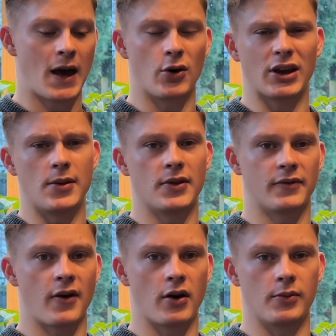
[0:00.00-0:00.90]
And I'll keep this
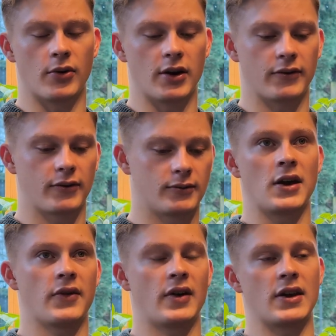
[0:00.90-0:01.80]
very brief.
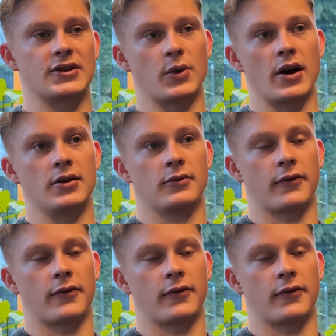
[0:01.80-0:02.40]
Think of it this way,